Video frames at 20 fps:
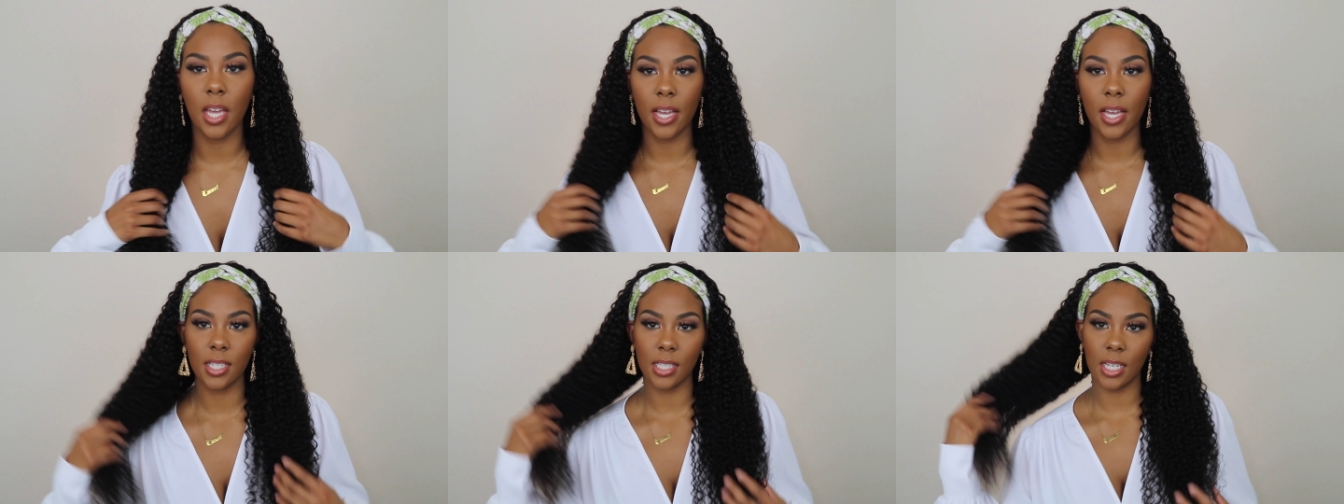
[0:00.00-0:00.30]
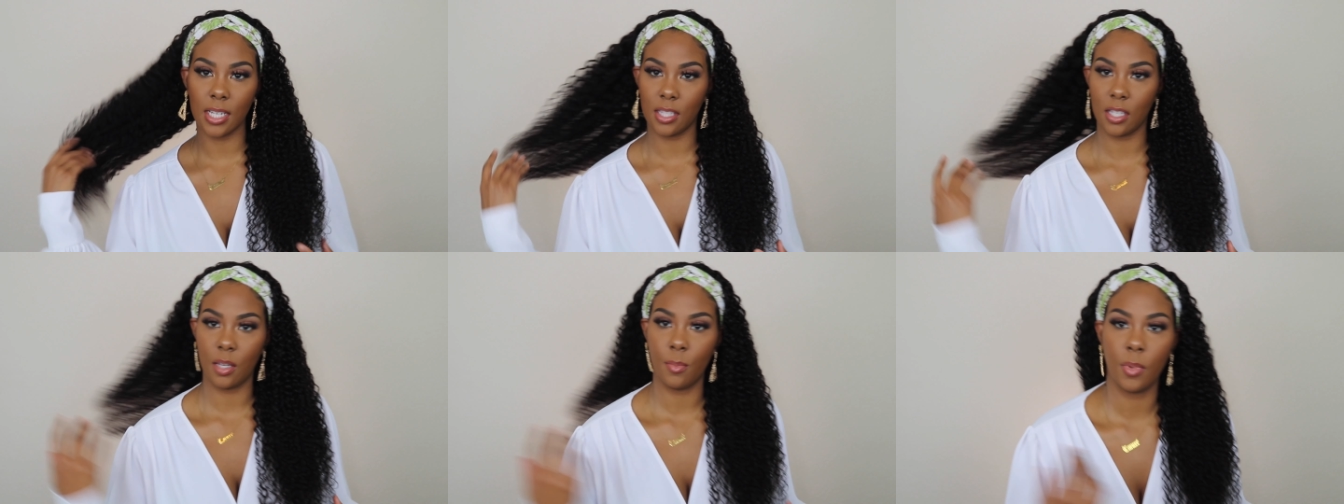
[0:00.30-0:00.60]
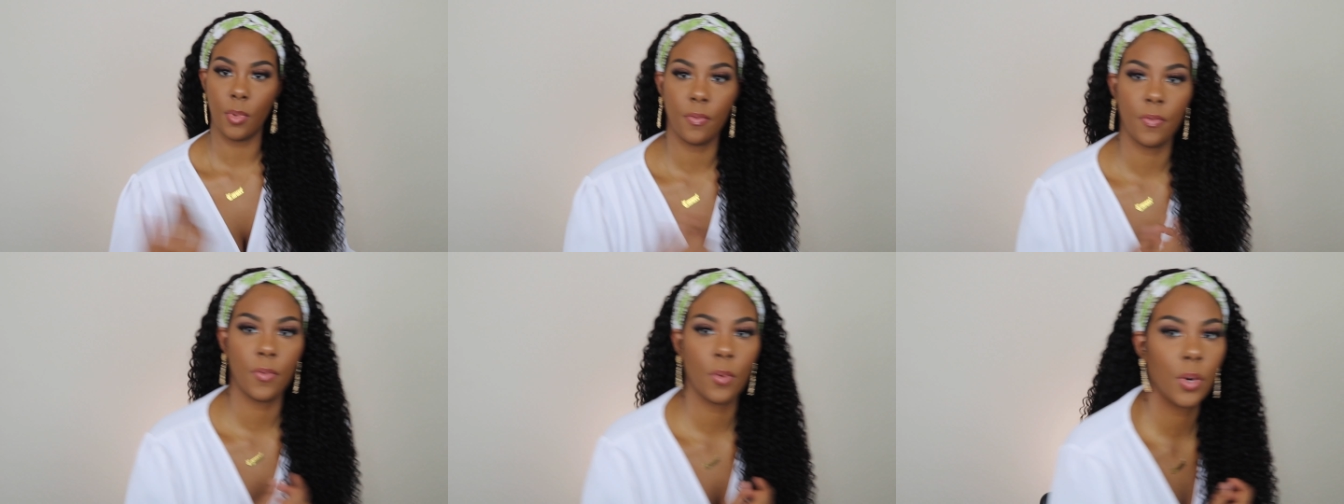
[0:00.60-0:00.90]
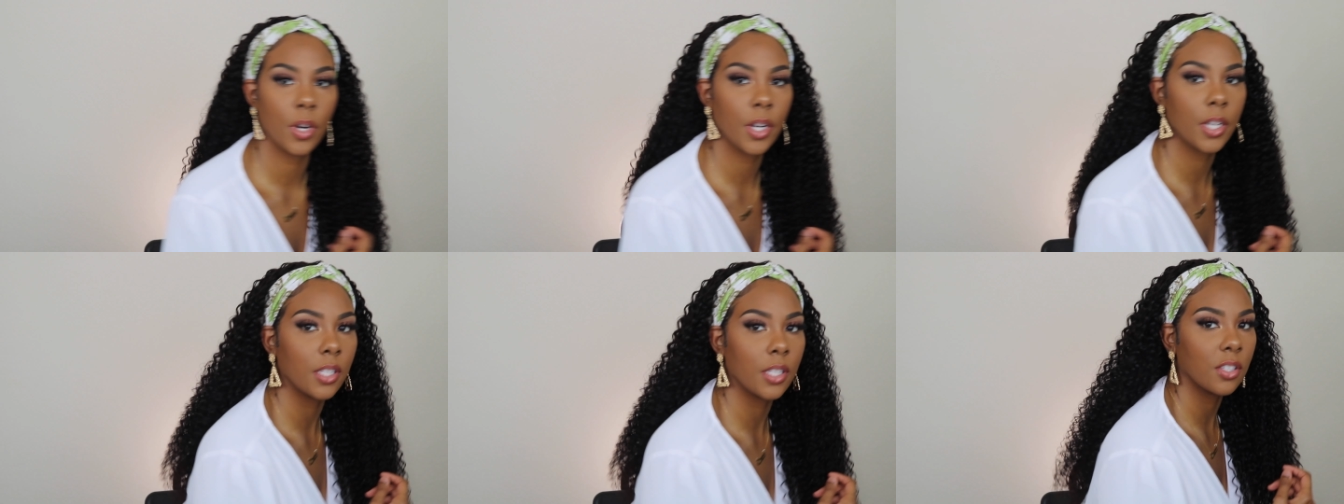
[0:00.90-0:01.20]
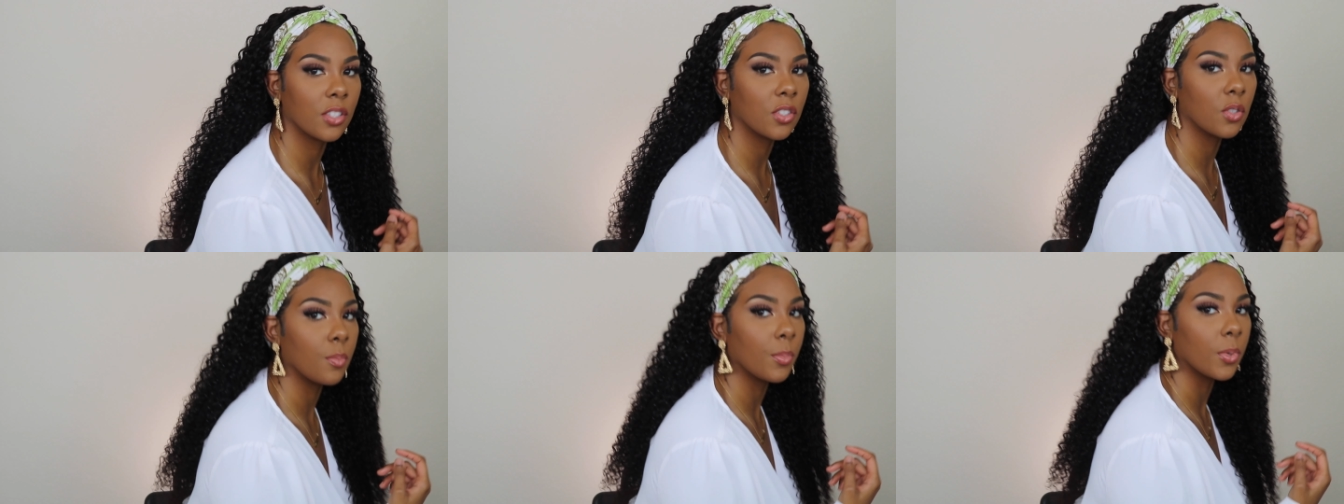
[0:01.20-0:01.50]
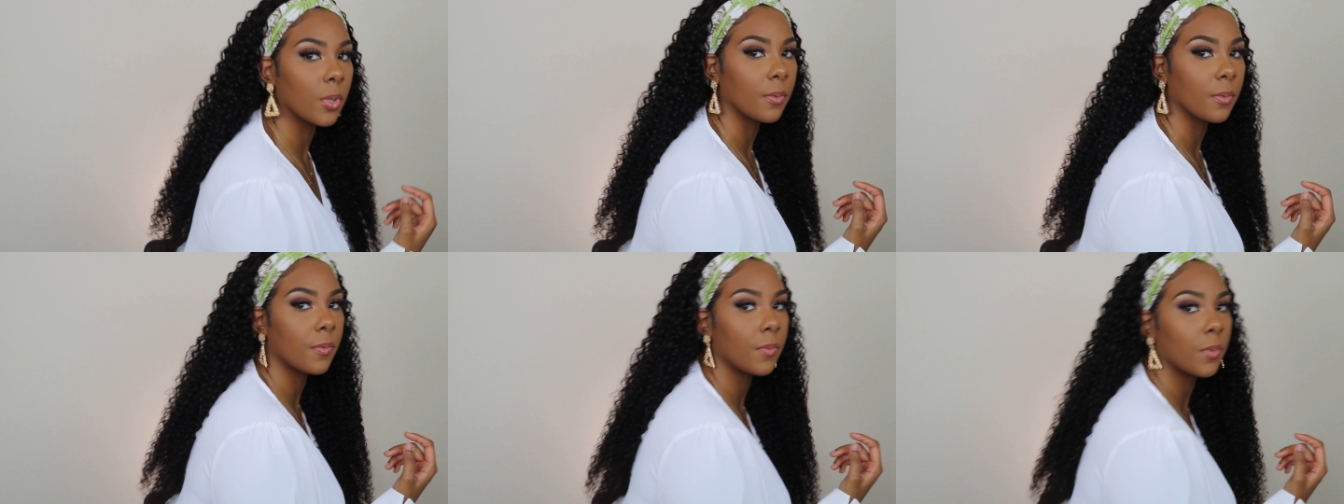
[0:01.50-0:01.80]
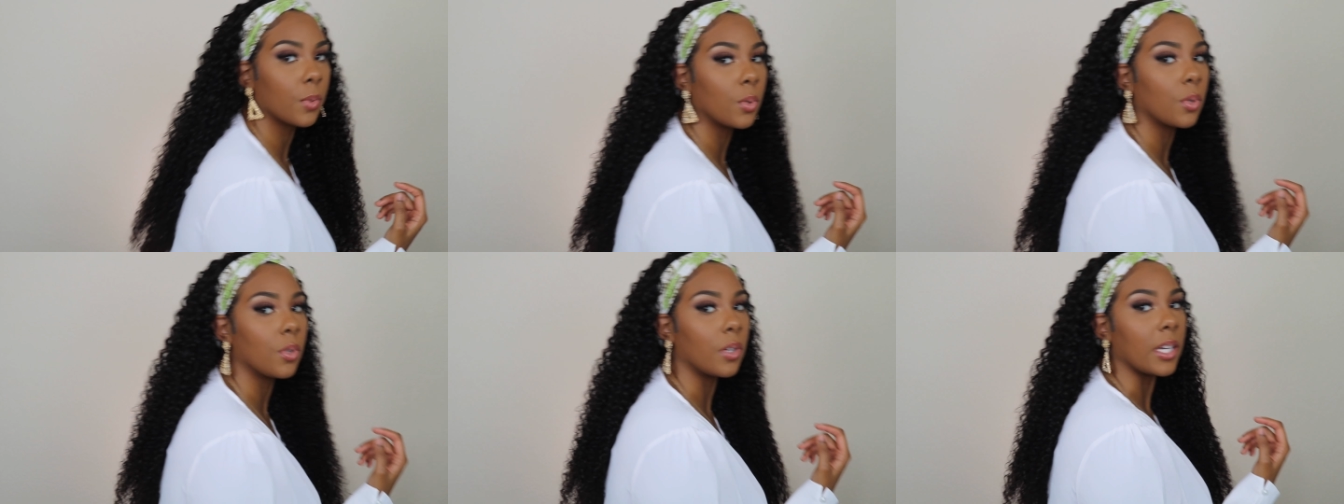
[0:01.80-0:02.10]
As I said before, it's super
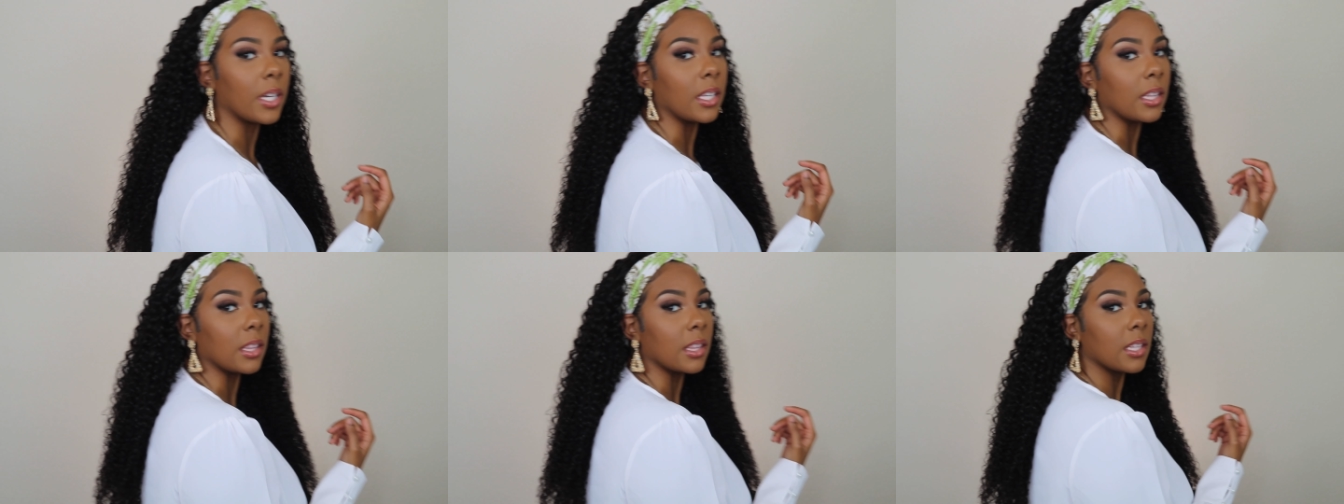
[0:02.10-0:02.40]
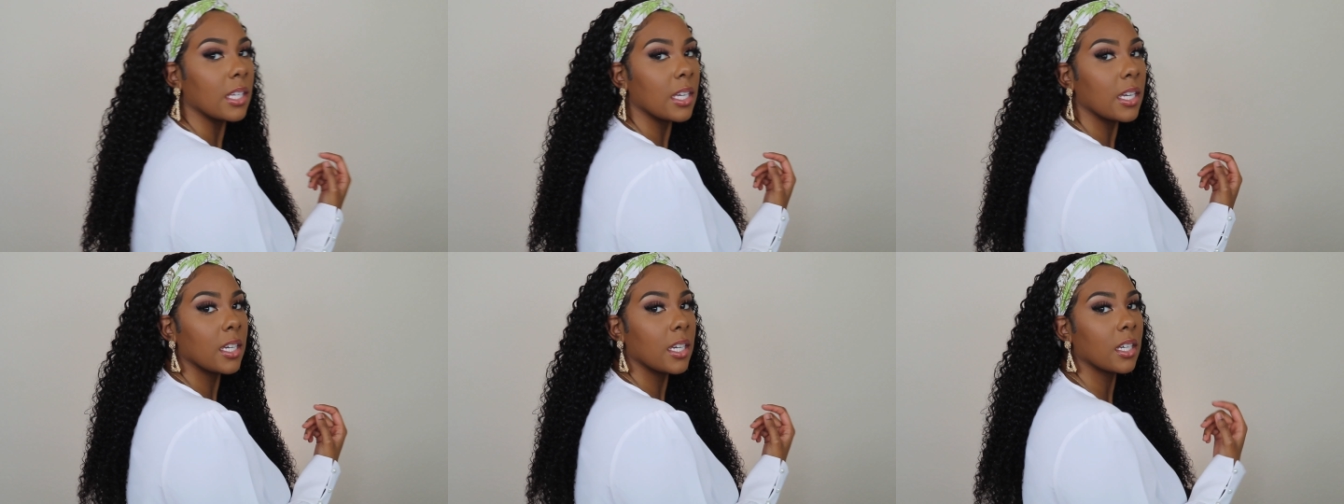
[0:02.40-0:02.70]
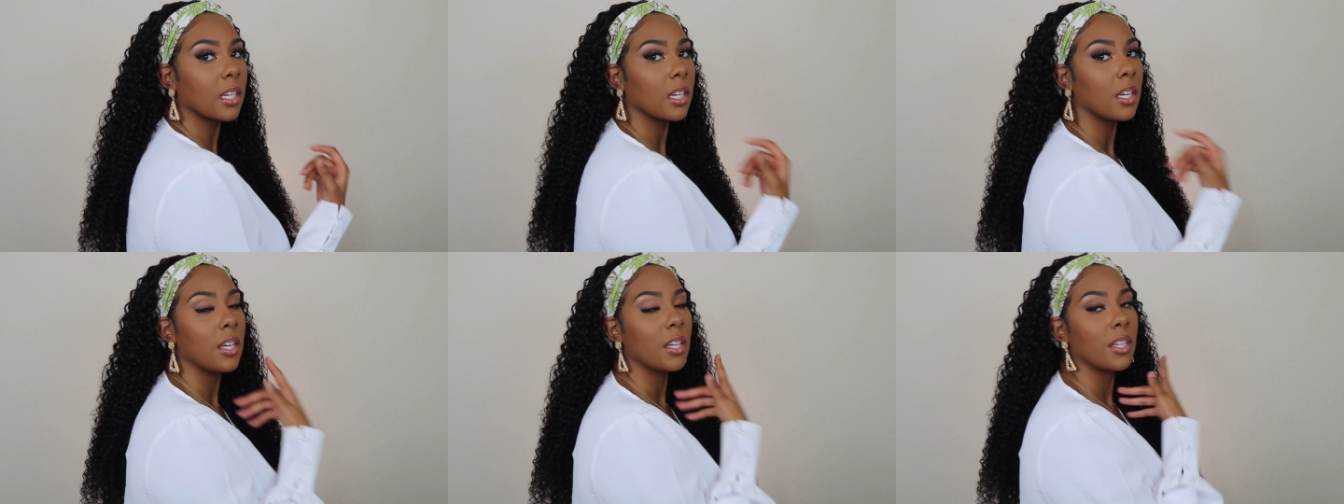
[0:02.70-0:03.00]
full and thick.